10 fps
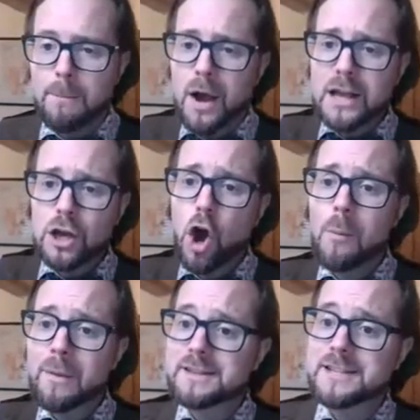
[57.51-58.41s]
by
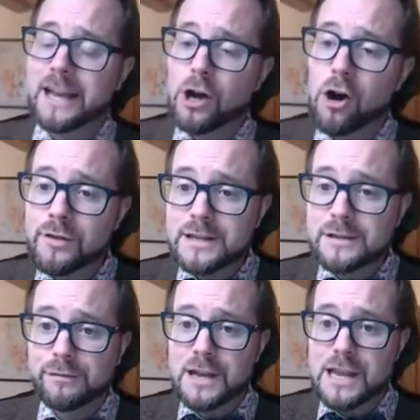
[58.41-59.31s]
commenting on this
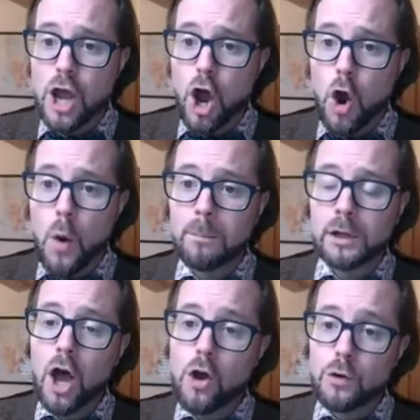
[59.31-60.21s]
video
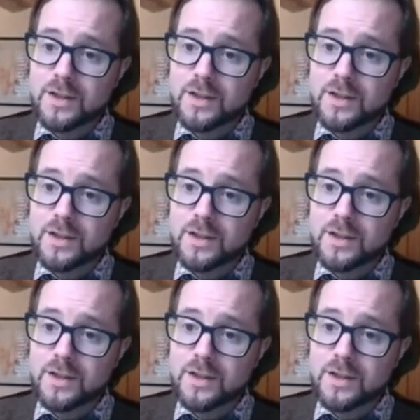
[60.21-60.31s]
below.